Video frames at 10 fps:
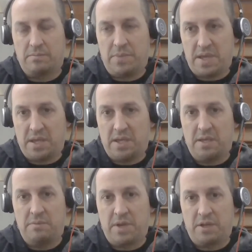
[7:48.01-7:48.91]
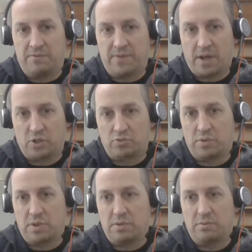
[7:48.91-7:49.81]
being in
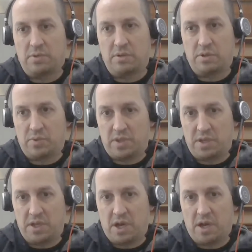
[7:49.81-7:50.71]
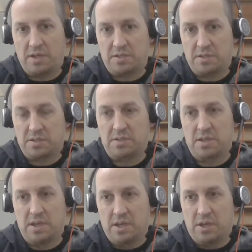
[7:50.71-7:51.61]
manufacturing, dealing with EDI since